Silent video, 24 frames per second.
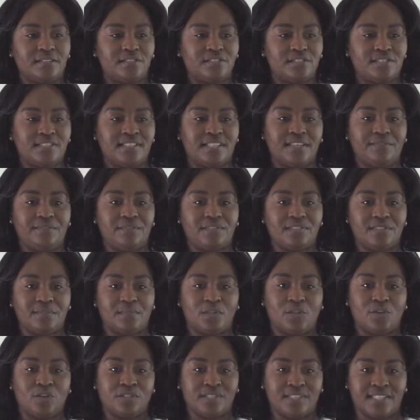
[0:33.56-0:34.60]
just to give you some
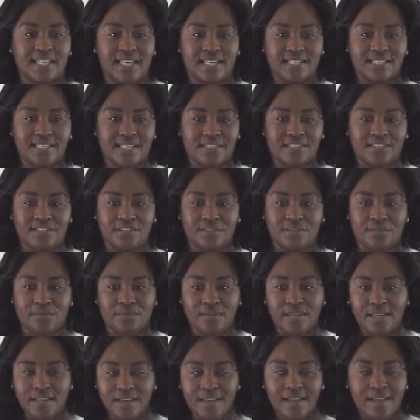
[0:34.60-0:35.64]
context as to
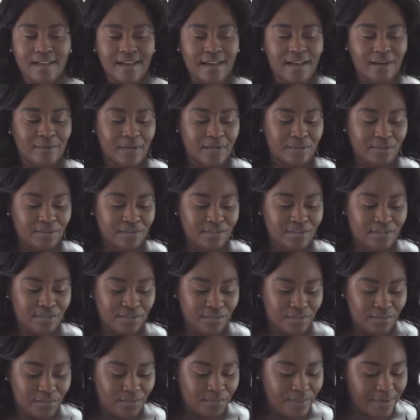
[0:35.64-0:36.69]
how I got
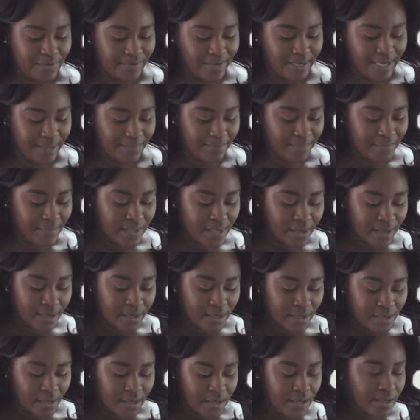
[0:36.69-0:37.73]
to where I
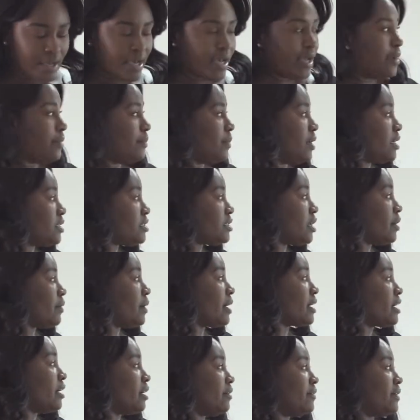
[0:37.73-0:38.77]
am. So
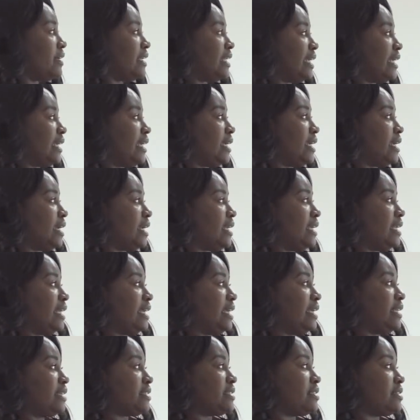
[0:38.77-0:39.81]
I currently
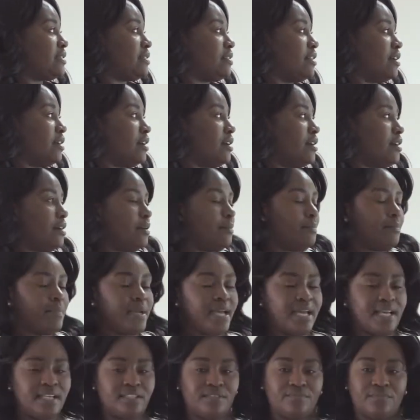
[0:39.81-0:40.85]
lead the
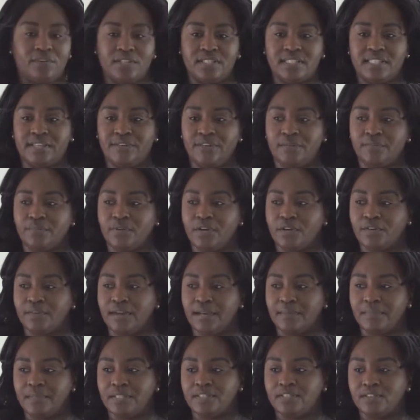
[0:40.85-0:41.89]
Mayor's volunteering
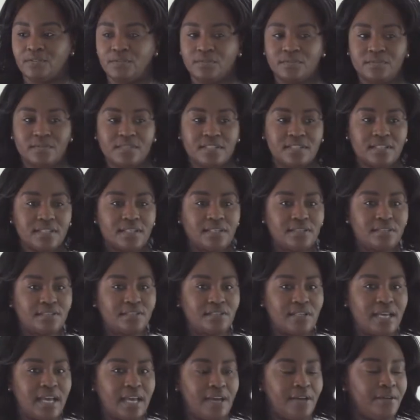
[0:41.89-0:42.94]
programme in schools,
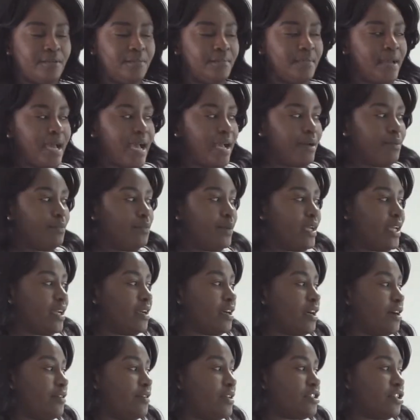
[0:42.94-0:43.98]
and we
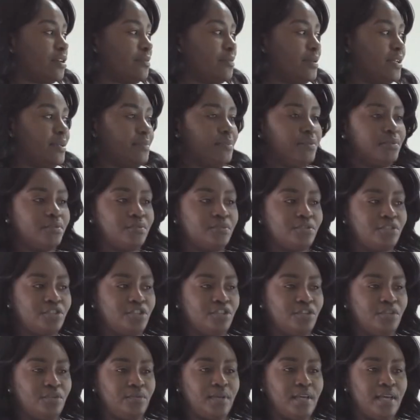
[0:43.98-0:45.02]
encourage young people
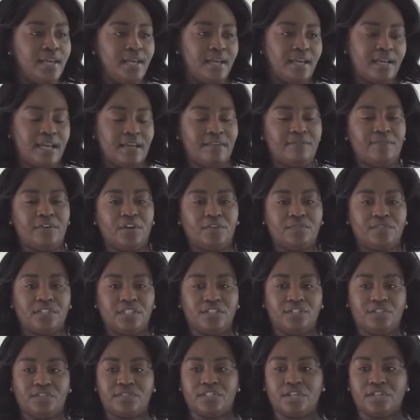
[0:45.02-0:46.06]
to get involved
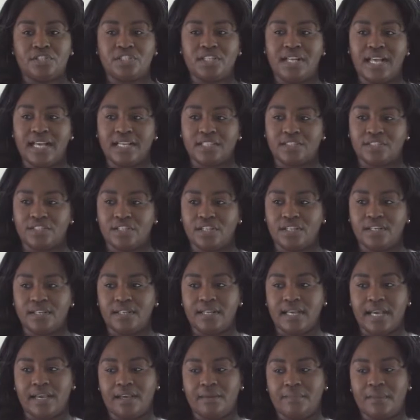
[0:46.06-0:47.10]
in youth social action
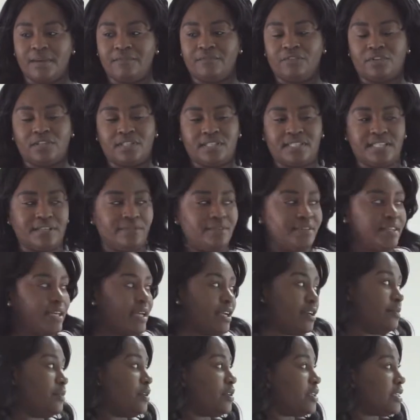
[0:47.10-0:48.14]
and volunteer in their
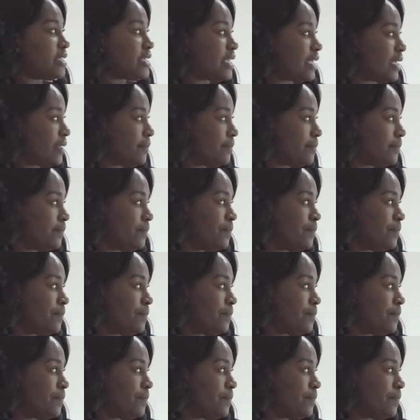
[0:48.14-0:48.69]
community.